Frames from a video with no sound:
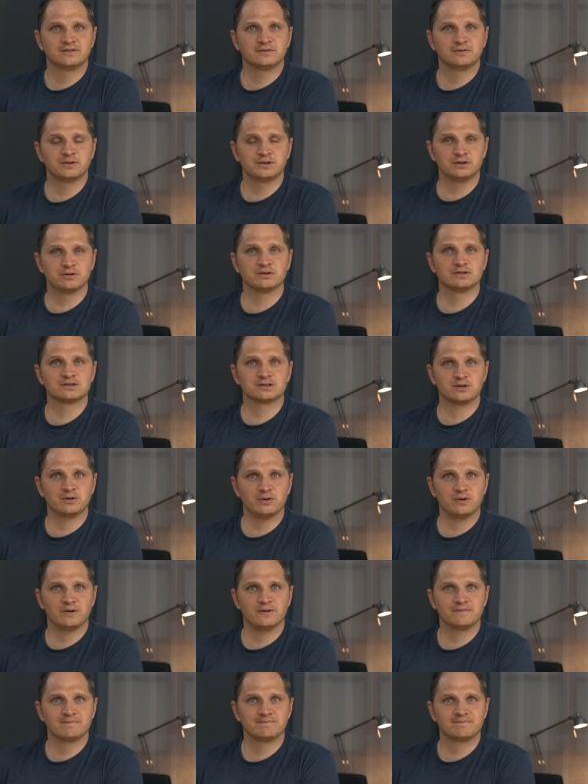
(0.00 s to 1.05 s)
when you were in
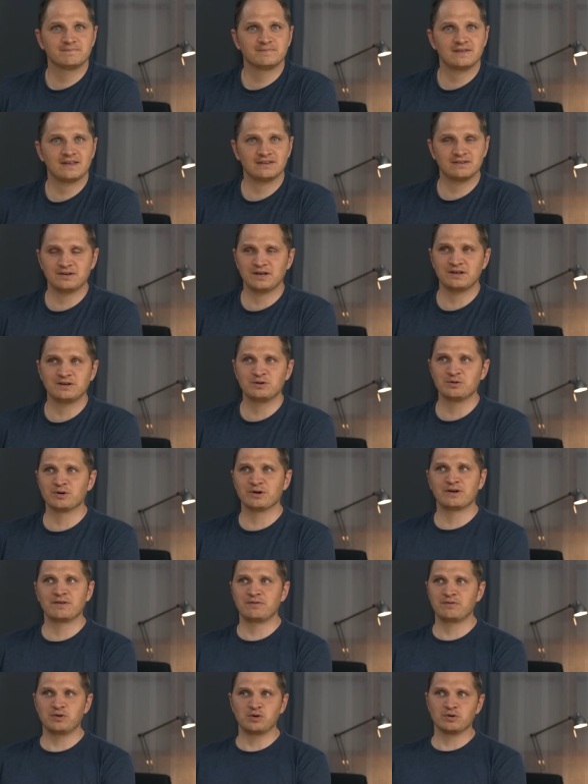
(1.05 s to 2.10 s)
school and, and you were
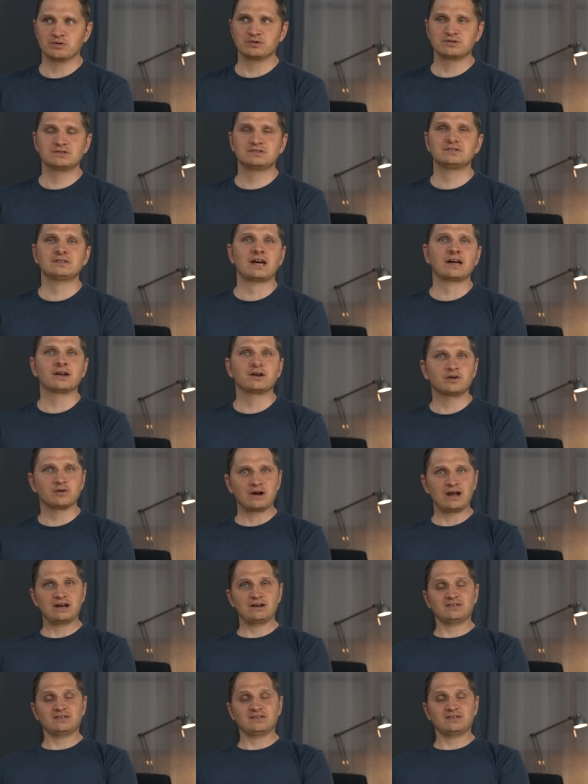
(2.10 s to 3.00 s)
in you're in second grade.